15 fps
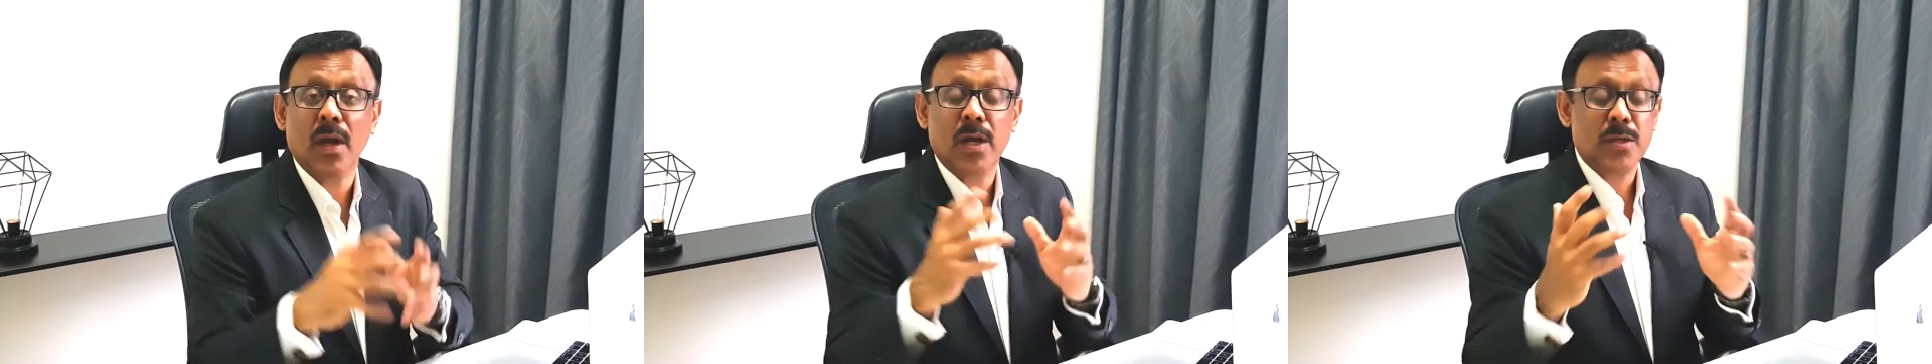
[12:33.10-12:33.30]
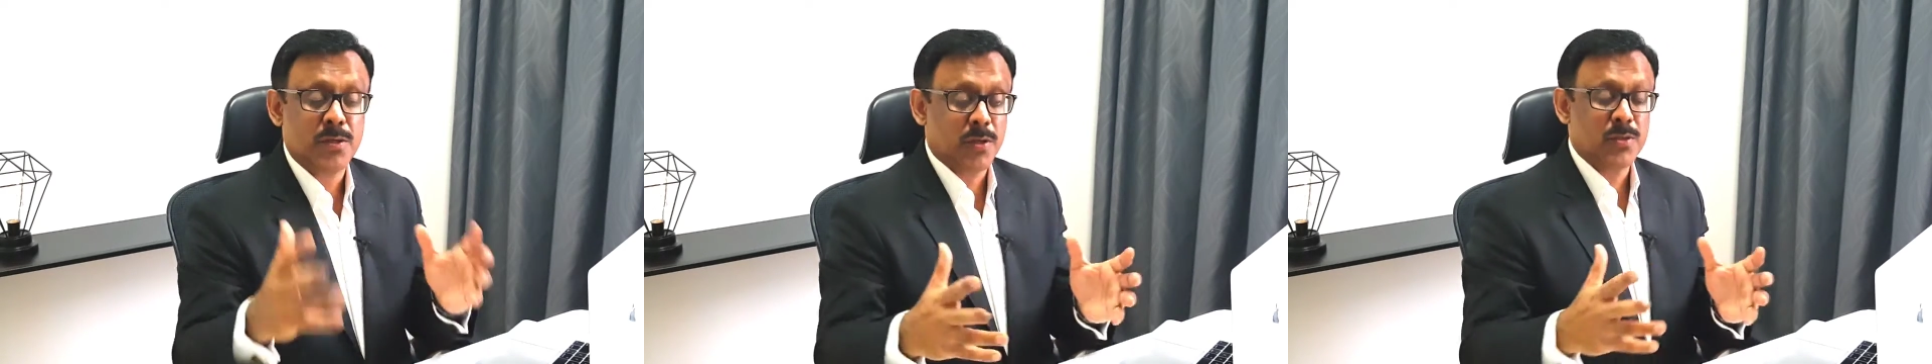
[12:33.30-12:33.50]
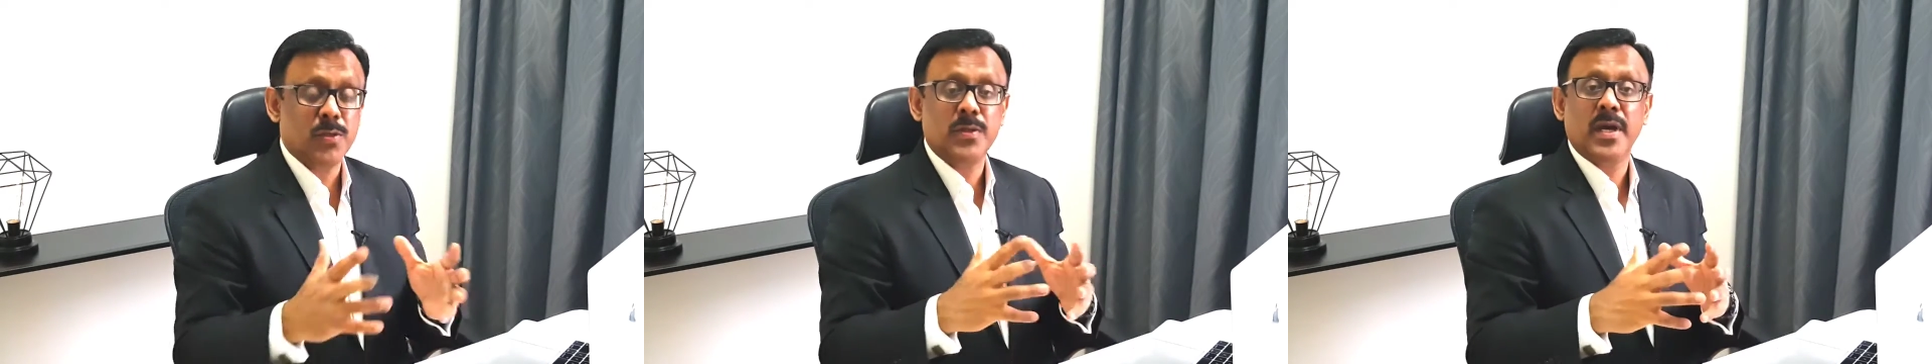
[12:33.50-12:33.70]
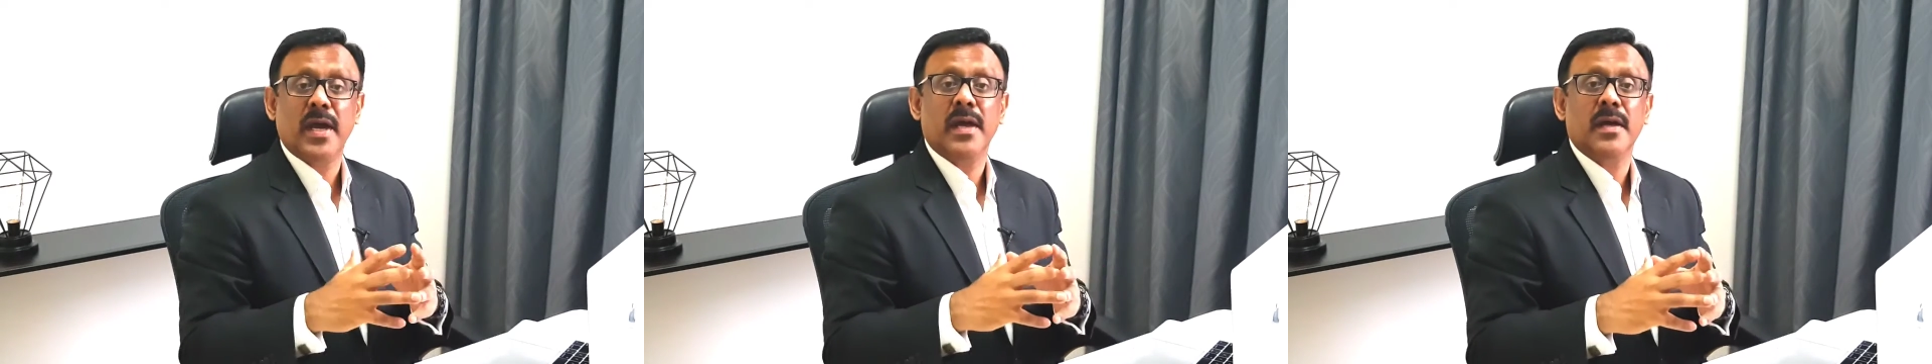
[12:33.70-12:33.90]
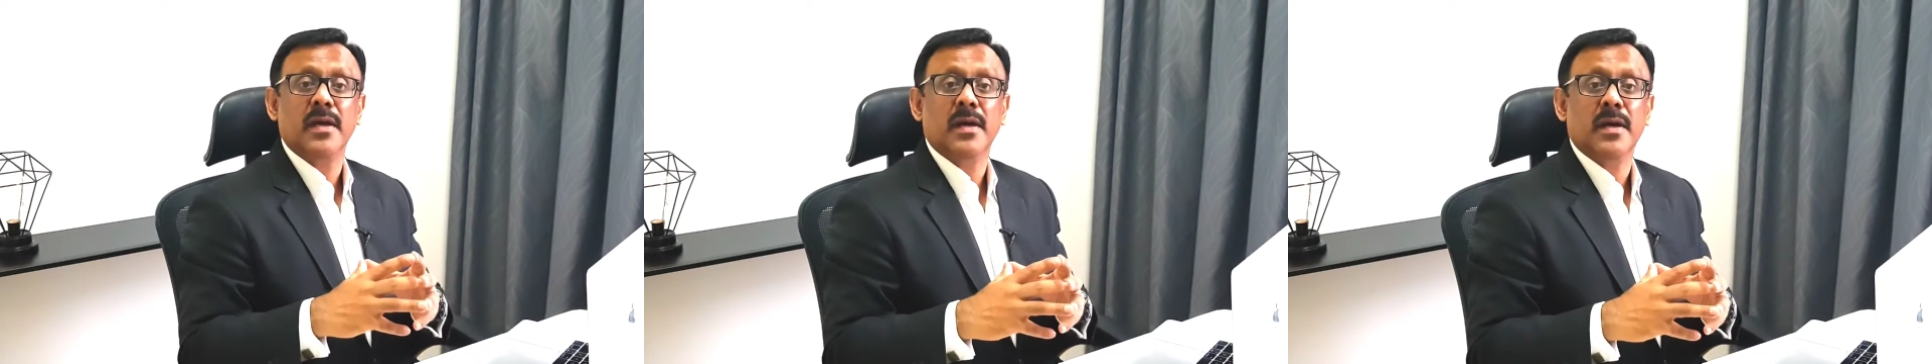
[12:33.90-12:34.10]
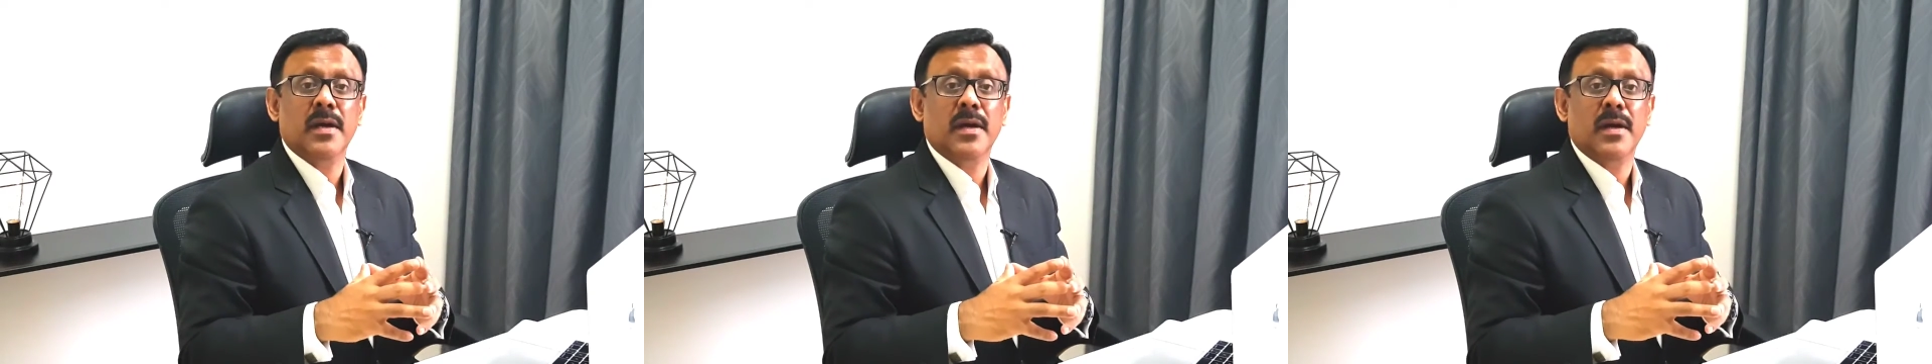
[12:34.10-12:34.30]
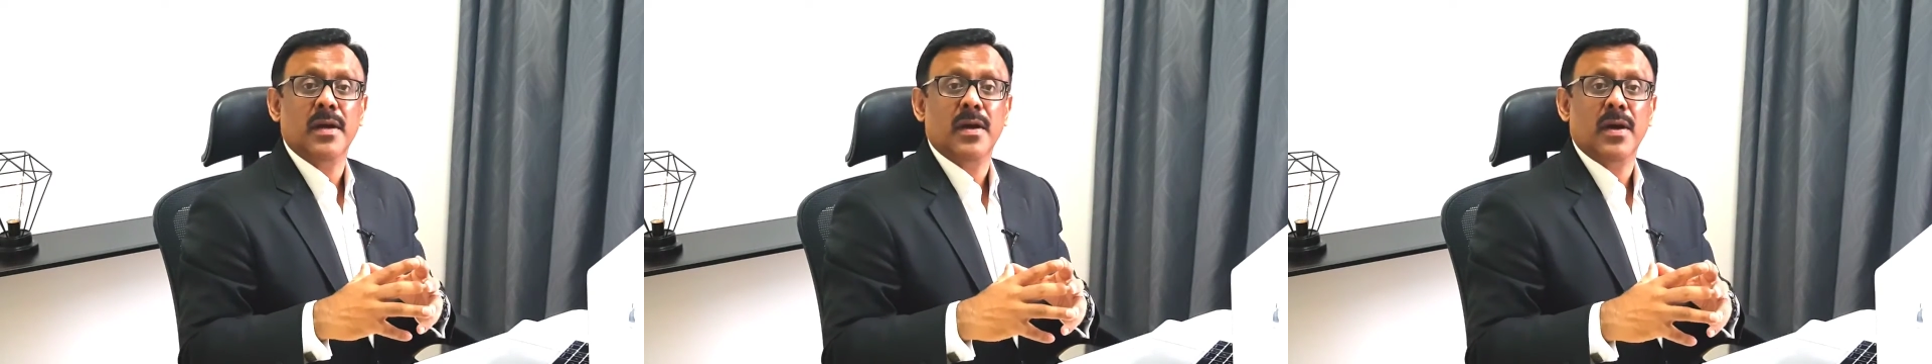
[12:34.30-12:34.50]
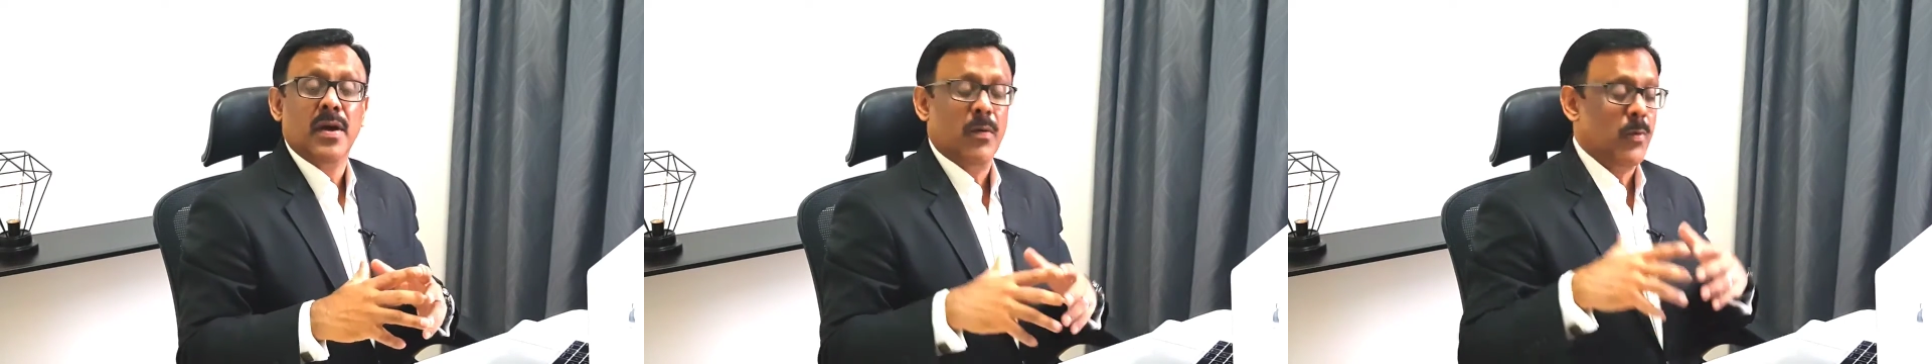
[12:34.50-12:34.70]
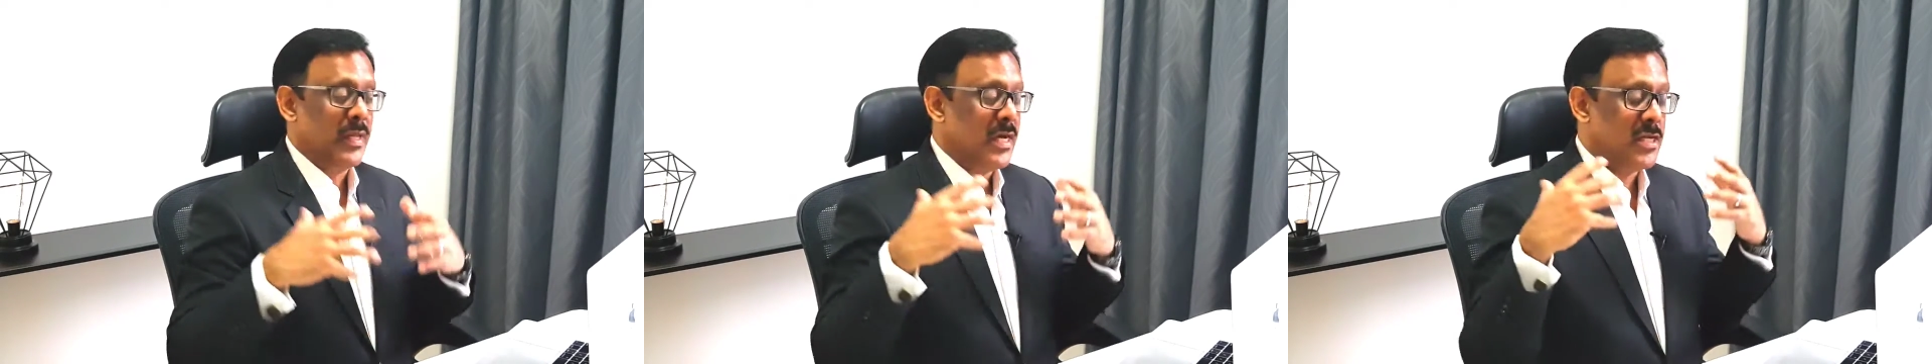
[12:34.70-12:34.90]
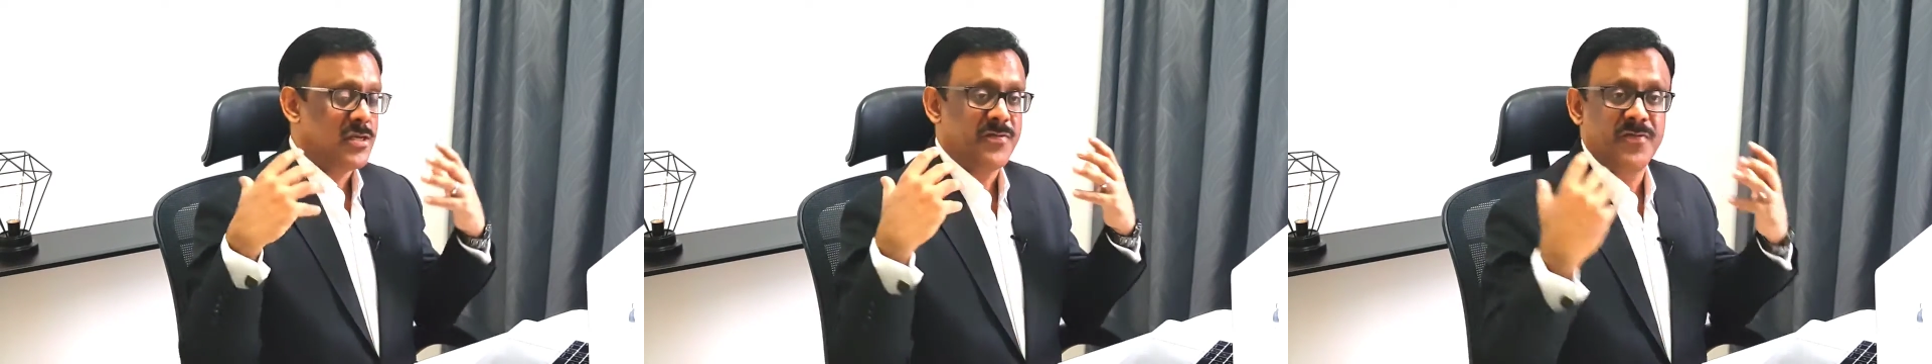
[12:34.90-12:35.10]
So today, whether
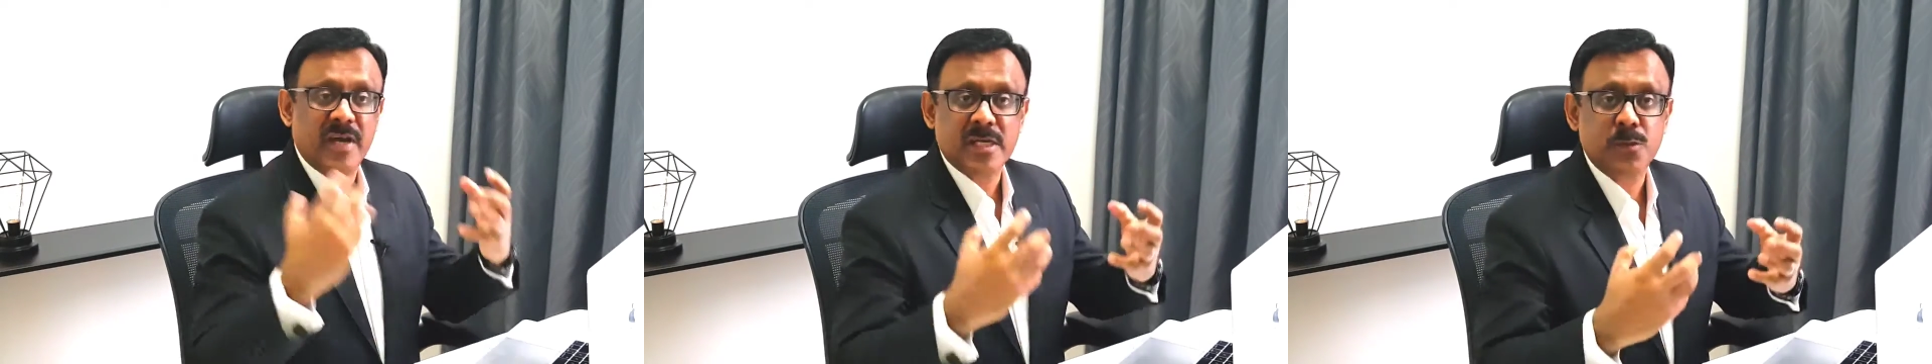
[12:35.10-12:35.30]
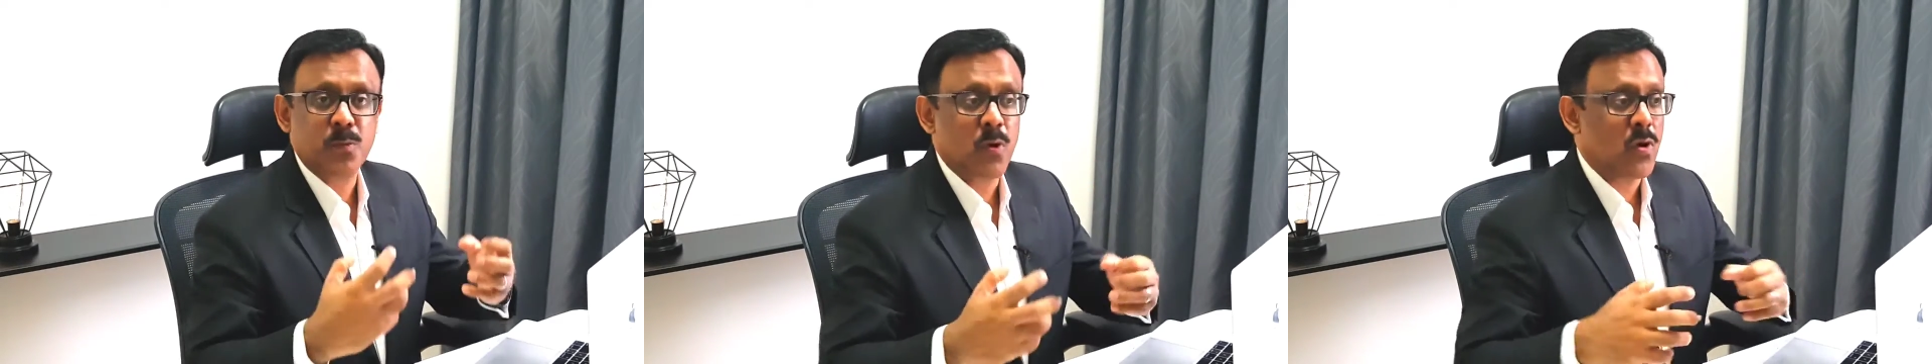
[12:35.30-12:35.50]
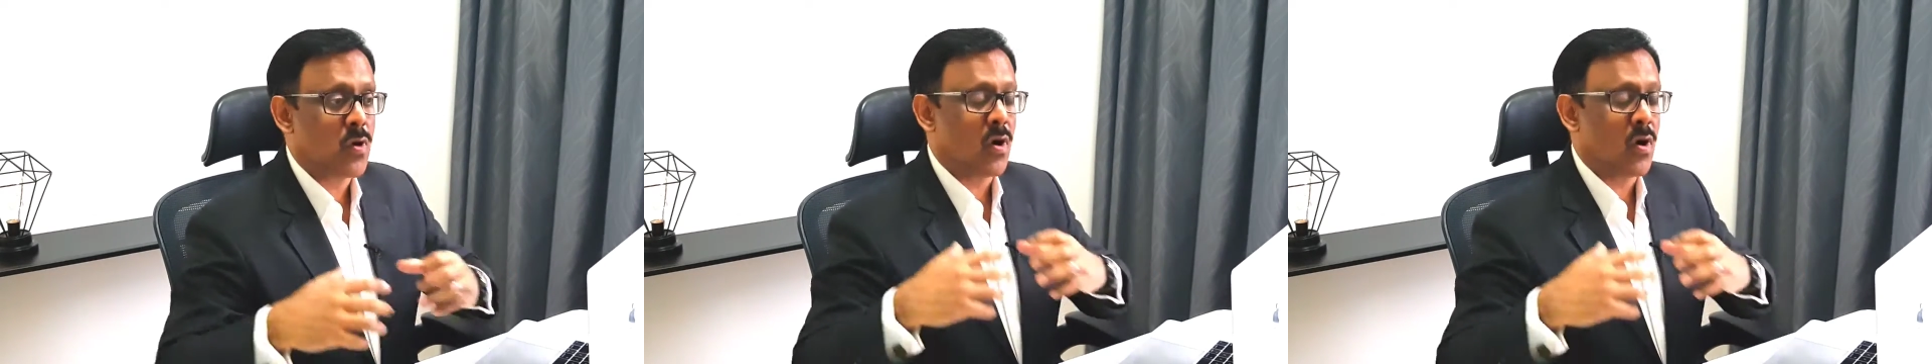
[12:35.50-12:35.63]
it's Facebook